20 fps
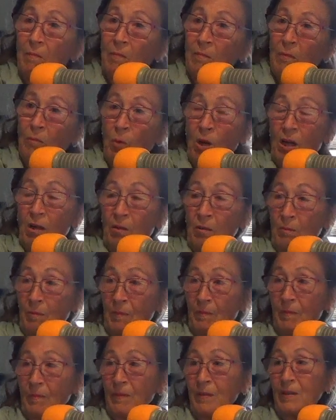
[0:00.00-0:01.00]
Well,
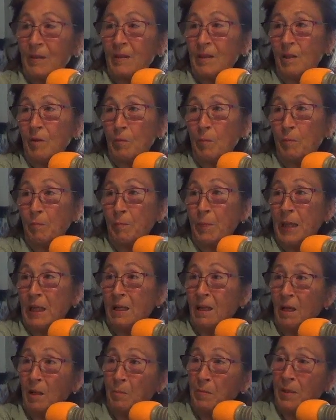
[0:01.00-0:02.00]
the
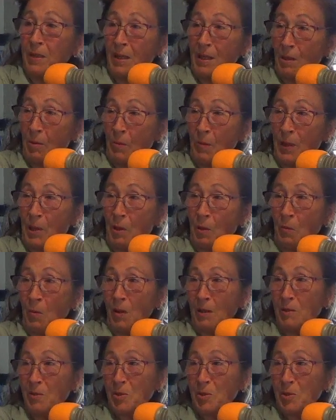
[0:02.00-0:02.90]
big company that we don't want to